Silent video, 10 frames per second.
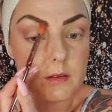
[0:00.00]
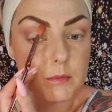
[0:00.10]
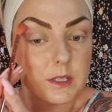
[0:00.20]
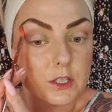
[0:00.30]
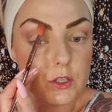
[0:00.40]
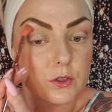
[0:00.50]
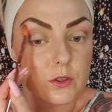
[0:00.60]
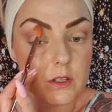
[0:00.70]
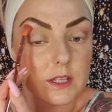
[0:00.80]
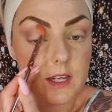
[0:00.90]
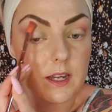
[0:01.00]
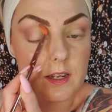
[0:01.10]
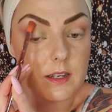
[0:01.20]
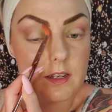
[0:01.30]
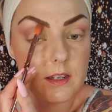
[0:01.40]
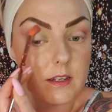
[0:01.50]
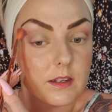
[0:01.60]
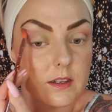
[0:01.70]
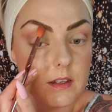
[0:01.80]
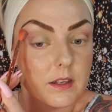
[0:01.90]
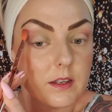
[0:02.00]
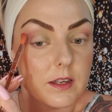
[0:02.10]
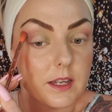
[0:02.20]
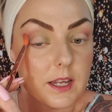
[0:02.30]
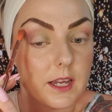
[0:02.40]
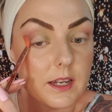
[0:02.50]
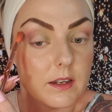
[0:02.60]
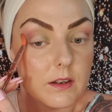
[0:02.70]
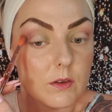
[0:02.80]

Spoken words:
Make sure that, again,